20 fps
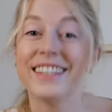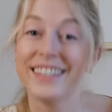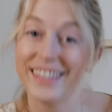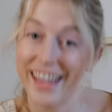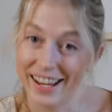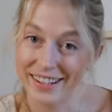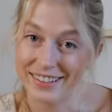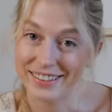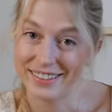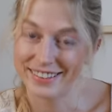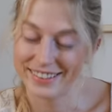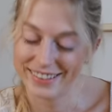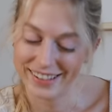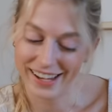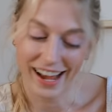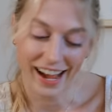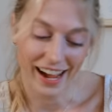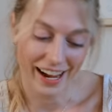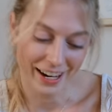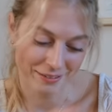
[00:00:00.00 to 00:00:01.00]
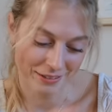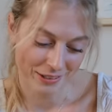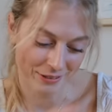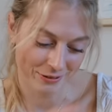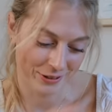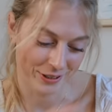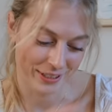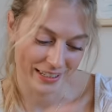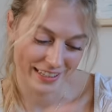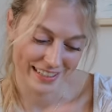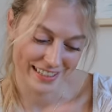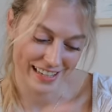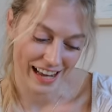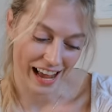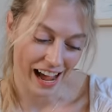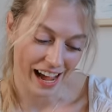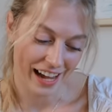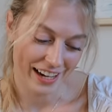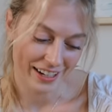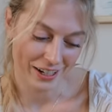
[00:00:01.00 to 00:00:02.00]
Yes, I'm divorced.
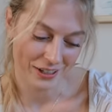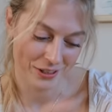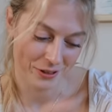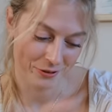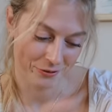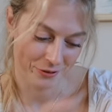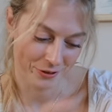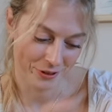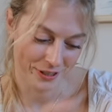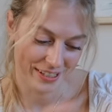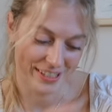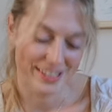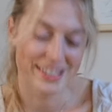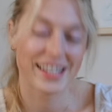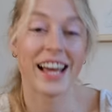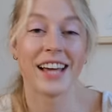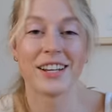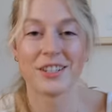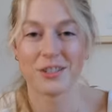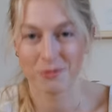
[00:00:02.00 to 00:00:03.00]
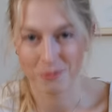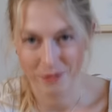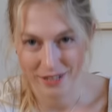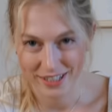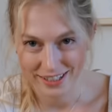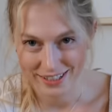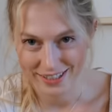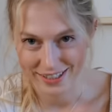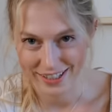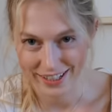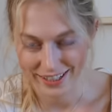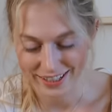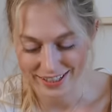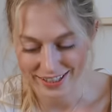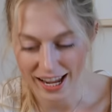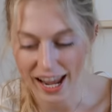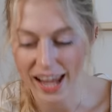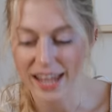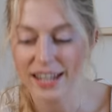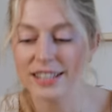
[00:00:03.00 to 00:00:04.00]
I got divorced at
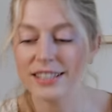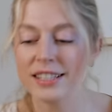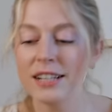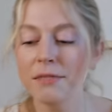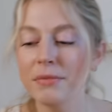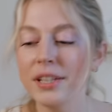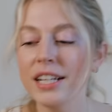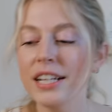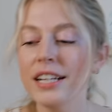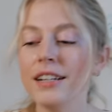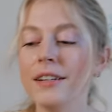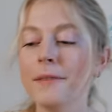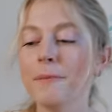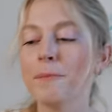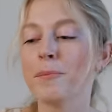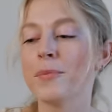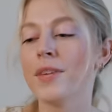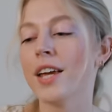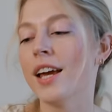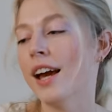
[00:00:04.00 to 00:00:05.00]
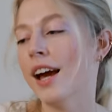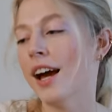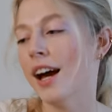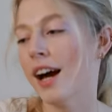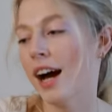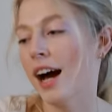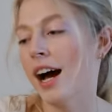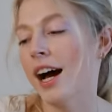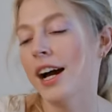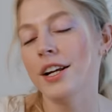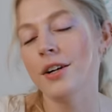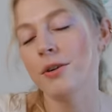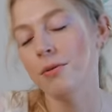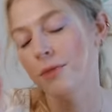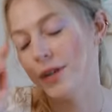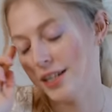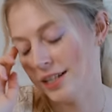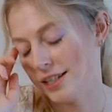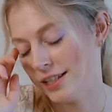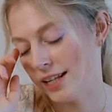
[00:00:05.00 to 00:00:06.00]
26, and it's something I don't
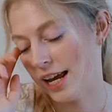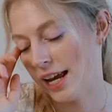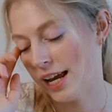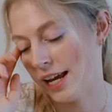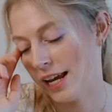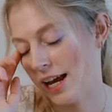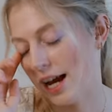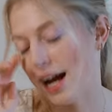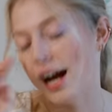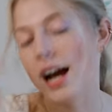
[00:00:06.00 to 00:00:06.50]
want to say